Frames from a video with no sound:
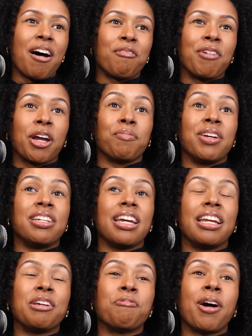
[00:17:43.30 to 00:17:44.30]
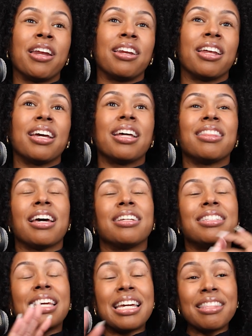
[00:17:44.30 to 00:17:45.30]
recommend anyone that
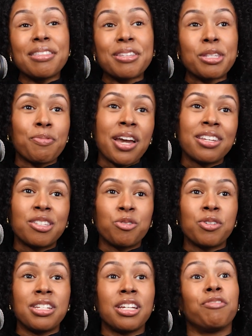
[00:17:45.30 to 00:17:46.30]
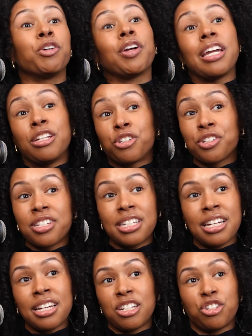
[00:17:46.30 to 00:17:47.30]
is in the space to attend if you're
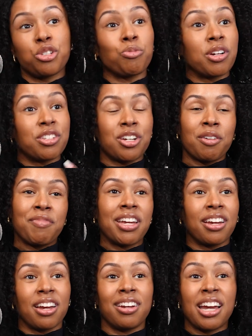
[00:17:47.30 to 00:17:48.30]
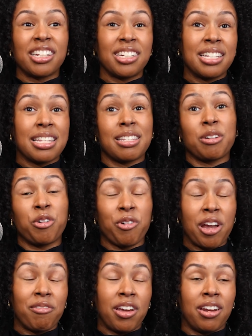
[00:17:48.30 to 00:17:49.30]
interested and just want to start making connections. It's a
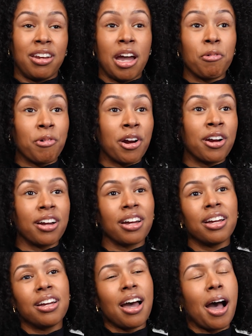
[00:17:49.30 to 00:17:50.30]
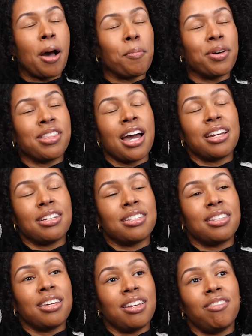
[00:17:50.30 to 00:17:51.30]
great way to network. But that
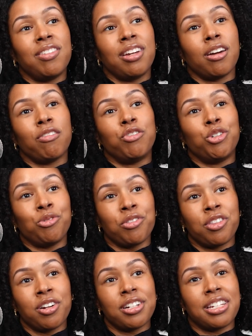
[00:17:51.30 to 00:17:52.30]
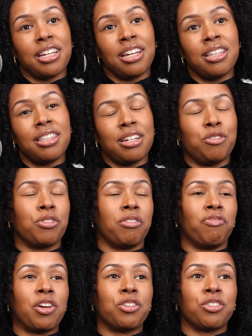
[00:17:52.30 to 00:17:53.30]
is the evening of June 13th, and you
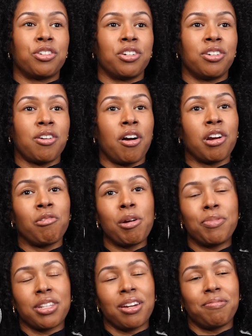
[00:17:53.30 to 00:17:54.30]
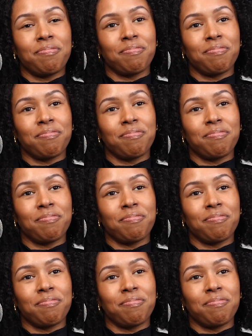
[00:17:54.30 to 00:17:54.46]
can register on our website.